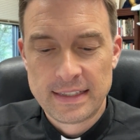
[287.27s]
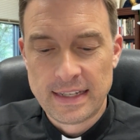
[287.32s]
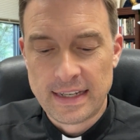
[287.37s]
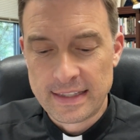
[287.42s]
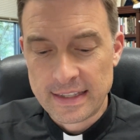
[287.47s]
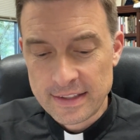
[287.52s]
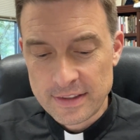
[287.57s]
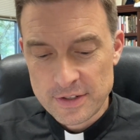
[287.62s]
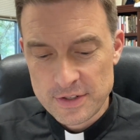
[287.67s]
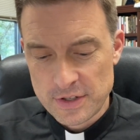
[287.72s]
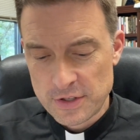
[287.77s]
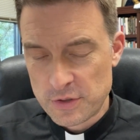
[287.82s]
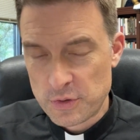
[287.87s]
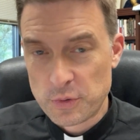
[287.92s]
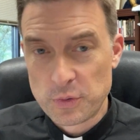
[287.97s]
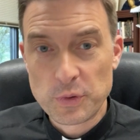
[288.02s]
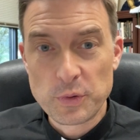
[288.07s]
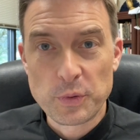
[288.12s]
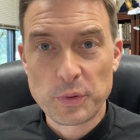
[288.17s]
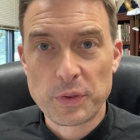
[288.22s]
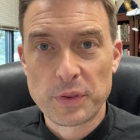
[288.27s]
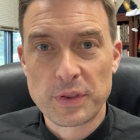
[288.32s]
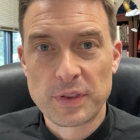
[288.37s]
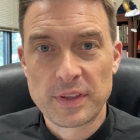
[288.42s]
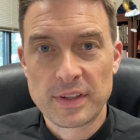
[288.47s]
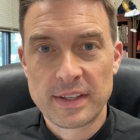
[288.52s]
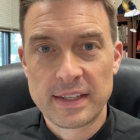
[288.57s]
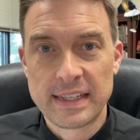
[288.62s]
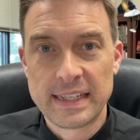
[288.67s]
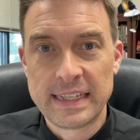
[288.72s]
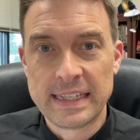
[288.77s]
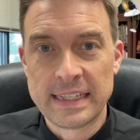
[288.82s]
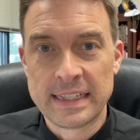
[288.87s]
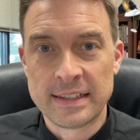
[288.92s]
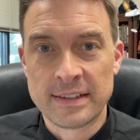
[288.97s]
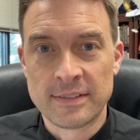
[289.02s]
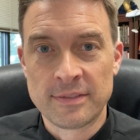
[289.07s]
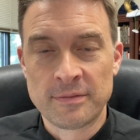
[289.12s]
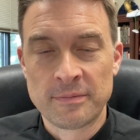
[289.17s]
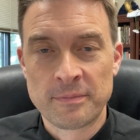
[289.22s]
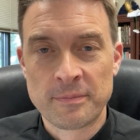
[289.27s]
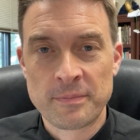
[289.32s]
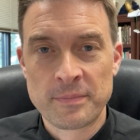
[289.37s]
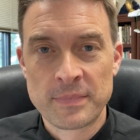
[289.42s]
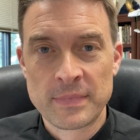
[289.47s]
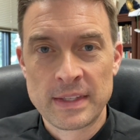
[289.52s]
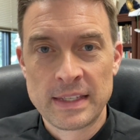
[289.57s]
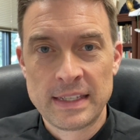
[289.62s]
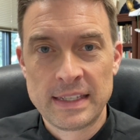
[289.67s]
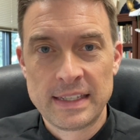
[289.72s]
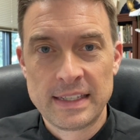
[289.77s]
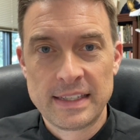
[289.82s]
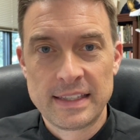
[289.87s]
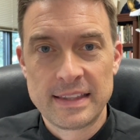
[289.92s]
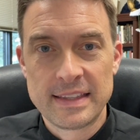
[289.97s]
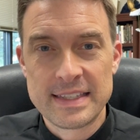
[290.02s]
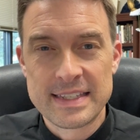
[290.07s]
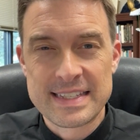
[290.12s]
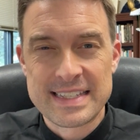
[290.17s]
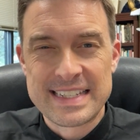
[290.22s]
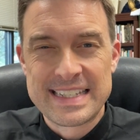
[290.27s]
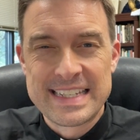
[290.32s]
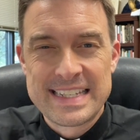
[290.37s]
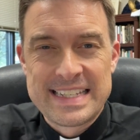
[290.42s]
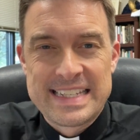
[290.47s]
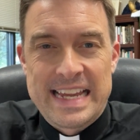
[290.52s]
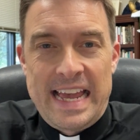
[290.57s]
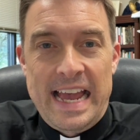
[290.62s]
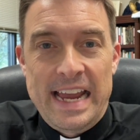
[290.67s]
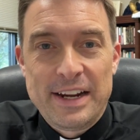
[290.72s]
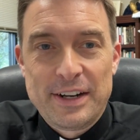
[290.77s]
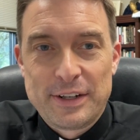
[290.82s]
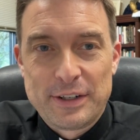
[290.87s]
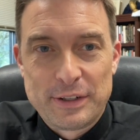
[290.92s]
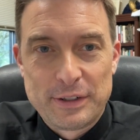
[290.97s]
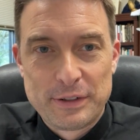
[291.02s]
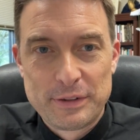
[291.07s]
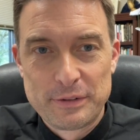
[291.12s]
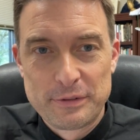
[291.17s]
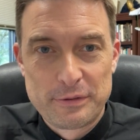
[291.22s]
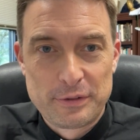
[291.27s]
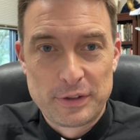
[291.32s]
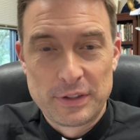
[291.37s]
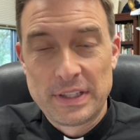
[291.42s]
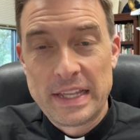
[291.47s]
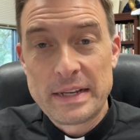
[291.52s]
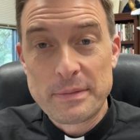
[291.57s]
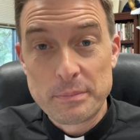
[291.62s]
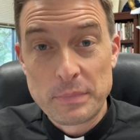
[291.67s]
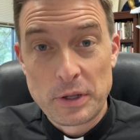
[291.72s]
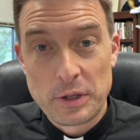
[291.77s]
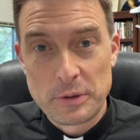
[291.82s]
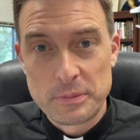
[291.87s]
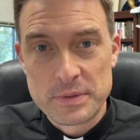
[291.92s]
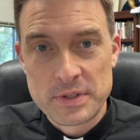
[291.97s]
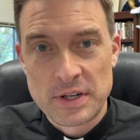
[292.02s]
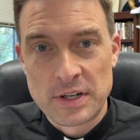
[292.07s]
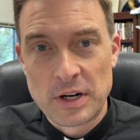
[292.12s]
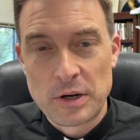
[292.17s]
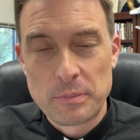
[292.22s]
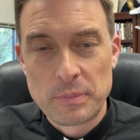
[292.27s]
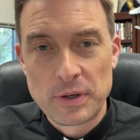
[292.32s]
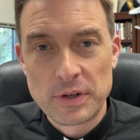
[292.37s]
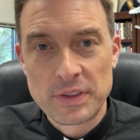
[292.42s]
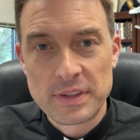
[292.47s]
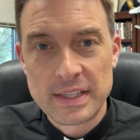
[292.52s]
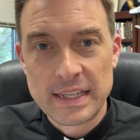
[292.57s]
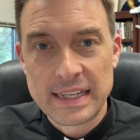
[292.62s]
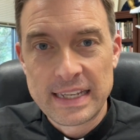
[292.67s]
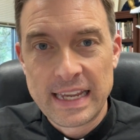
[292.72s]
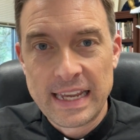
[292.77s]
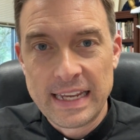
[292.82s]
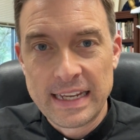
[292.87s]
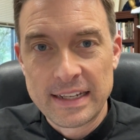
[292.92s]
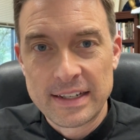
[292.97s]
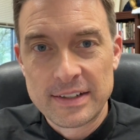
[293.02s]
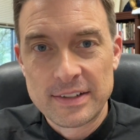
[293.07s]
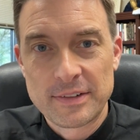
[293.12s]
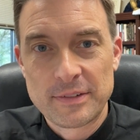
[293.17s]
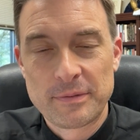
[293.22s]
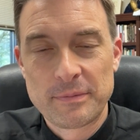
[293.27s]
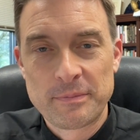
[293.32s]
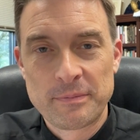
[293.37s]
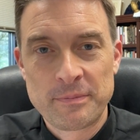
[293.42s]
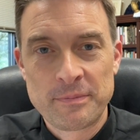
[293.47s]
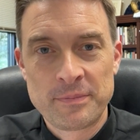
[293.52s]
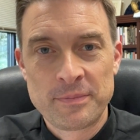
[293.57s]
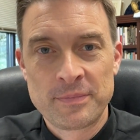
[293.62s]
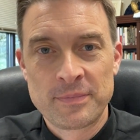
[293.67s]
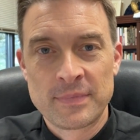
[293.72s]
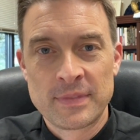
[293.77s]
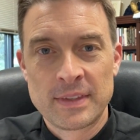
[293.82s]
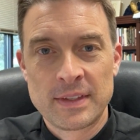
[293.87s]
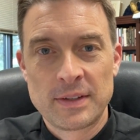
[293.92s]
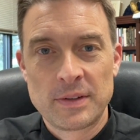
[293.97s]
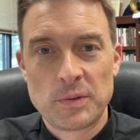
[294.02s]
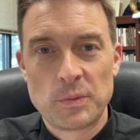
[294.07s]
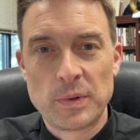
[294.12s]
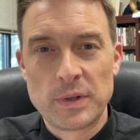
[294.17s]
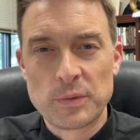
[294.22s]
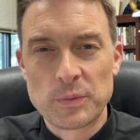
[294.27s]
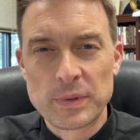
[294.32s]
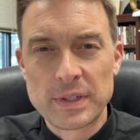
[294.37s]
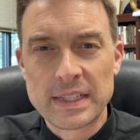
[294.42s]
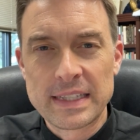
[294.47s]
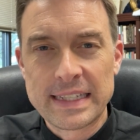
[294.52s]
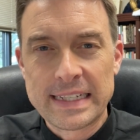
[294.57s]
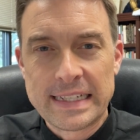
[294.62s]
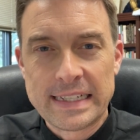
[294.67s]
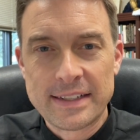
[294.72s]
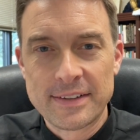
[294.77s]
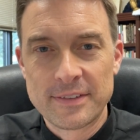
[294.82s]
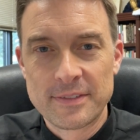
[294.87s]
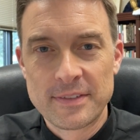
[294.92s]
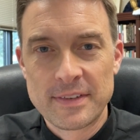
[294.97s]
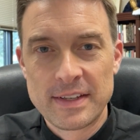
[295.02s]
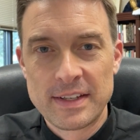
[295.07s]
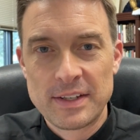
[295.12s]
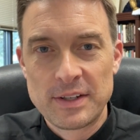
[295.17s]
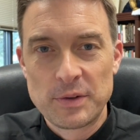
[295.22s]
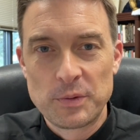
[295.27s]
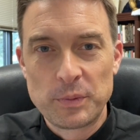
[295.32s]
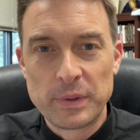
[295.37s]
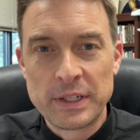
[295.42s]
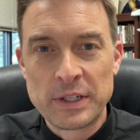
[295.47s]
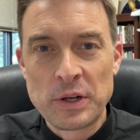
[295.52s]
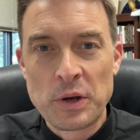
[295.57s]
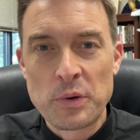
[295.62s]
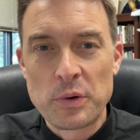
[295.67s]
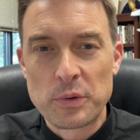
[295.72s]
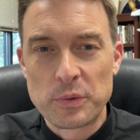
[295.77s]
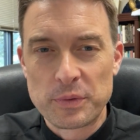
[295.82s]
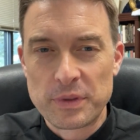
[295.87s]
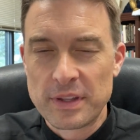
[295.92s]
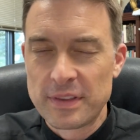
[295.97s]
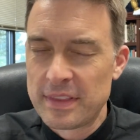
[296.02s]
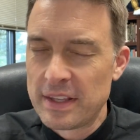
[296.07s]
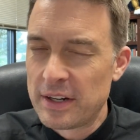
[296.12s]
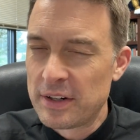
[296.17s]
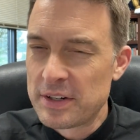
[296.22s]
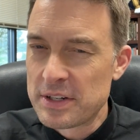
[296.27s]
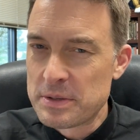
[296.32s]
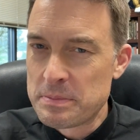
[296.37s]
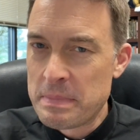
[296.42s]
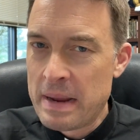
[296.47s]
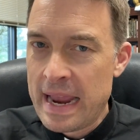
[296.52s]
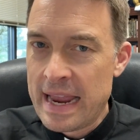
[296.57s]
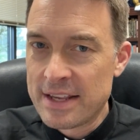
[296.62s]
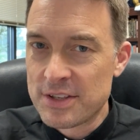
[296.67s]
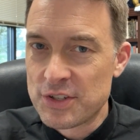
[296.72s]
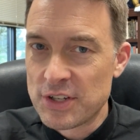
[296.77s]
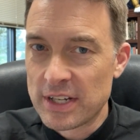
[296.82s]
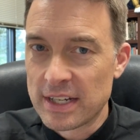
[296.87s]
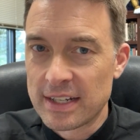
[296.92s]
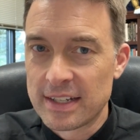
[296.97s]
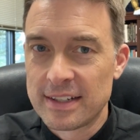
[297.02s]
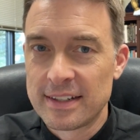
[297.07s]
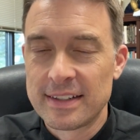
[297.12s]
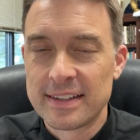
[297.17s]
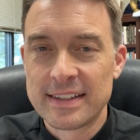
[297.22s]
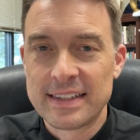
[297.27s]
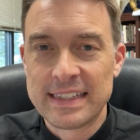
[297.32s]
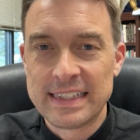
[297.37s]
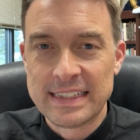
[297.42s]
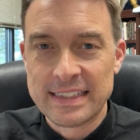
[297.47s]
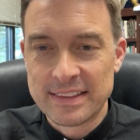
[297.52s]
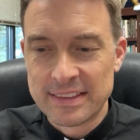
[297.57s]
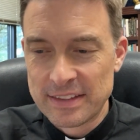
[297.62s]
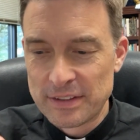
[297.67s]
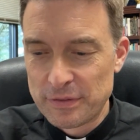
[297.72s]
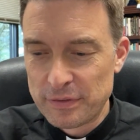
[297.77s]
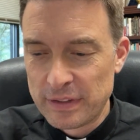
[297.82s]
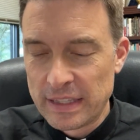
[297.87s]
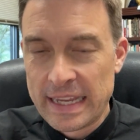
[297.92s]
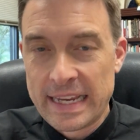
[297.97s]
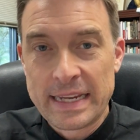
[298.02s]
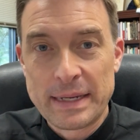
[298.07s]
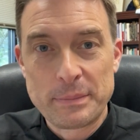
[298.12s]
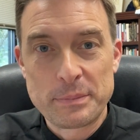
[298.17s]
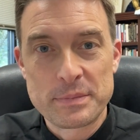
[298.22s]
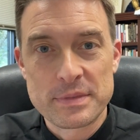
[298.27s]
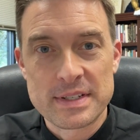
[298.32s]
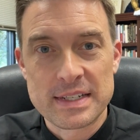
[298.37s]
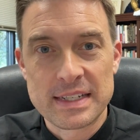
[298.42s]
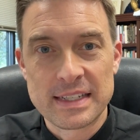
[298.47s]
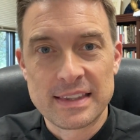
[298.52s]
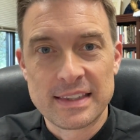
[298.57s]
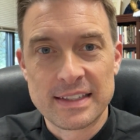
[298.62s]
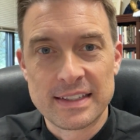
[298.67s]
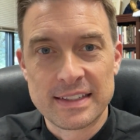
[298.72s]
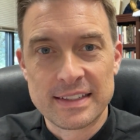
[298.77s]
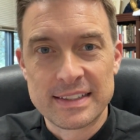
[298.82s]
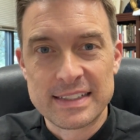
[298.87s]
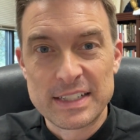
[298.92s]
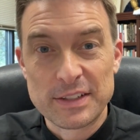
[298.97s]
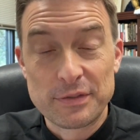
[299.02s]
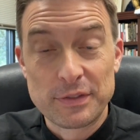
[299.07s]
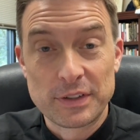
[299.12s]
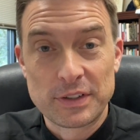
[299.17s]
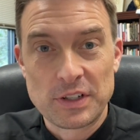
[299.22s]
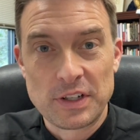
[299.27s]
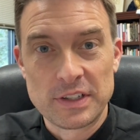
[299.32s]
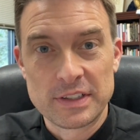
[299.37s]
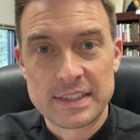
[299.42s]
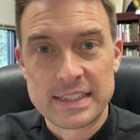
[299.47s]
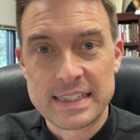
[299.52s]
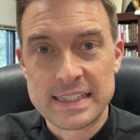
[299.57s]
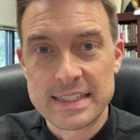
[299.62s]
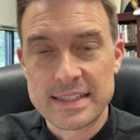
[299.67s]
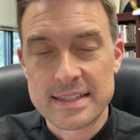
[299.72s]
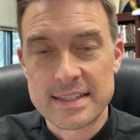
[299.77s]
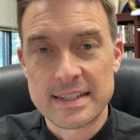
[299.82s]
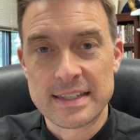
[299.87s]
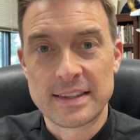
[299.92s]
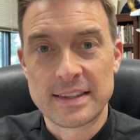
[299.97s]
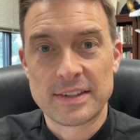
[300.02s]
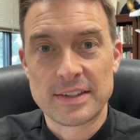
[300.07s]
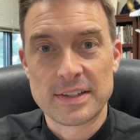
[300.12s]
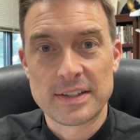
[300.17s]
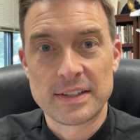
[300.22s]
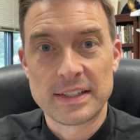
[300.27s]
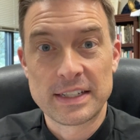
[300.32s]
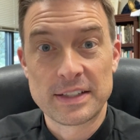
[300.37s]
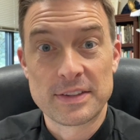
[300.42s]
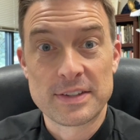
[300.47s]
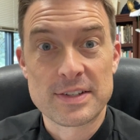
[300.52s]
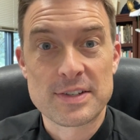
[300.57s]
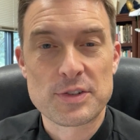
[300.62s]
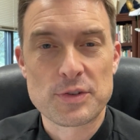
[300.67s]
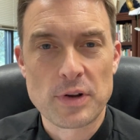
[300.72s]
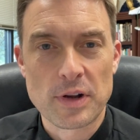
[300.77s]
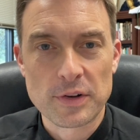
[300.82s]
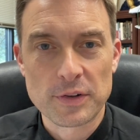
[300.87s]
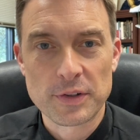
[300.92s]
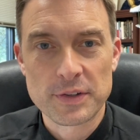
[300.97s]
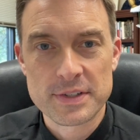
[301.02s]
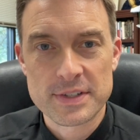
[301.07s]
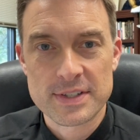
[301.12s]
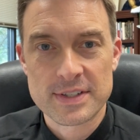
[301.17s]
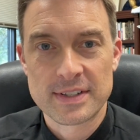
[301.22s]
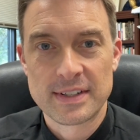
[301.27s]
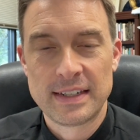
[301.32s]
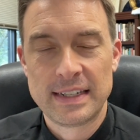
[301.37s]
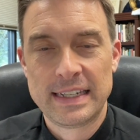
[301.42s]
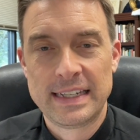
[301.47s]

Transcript: I think there's a truth in this desire for light bulbs on our birthday cake, when really we know that there is magic in the flames, in the difficulties, the struggles.